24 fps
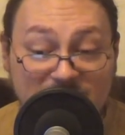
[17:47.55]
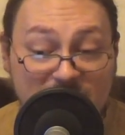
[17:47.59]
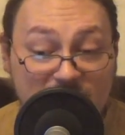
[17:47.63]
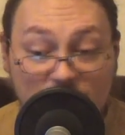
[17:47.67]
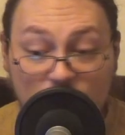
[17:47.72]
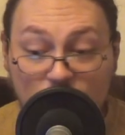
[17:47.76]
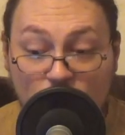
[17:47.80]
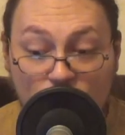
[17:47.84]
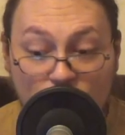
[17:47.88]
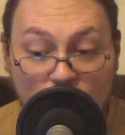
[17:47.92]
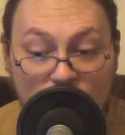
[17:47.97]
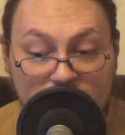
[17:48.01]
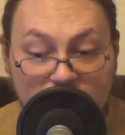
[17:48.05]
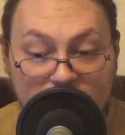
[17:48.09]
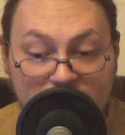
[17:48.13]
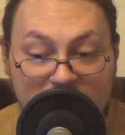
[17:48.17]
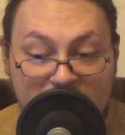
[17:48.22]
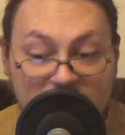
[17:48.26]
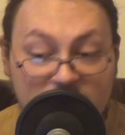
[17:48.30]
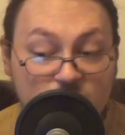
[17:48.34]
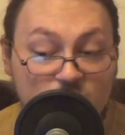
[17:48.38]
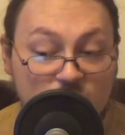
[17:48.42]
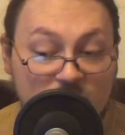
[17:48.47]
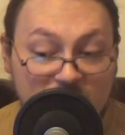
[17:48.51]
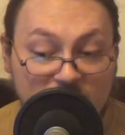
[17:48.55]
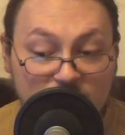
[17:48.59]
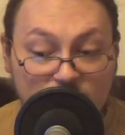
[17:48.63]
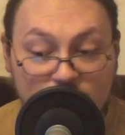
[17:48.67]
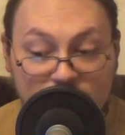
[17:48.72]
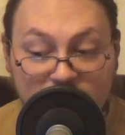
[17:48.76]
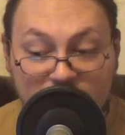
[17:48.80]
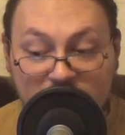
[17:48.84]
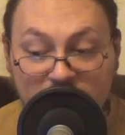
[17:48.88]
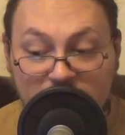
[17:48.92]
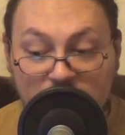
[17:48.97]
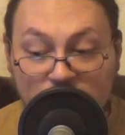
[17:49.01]
I'll only make one
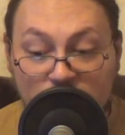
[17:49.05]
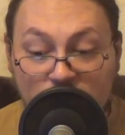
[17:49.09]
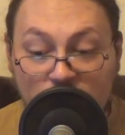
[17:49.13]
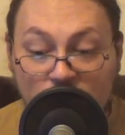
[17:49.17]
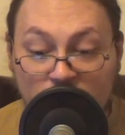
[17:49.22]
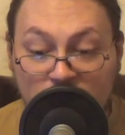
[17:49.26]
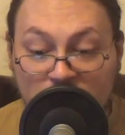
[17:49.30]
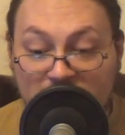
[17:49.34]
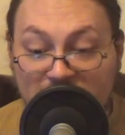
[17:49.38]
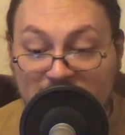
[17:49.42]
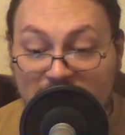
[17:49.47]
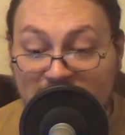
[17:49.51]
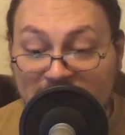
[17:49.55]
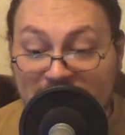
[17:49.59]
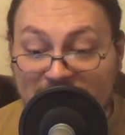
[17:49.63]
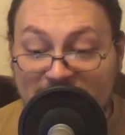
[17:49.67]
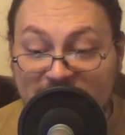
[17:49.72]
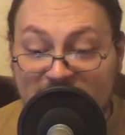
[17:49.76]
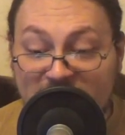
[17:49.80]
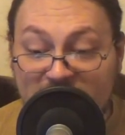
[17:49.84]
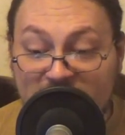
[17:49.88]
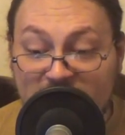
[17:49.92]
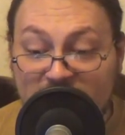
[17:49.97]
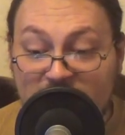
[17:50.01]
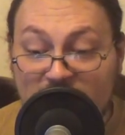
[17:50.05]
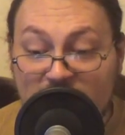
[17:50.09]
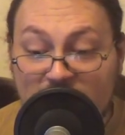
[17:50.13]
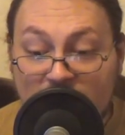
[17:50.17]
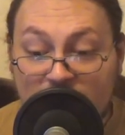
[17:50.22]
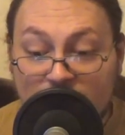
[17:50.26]
more video on it and then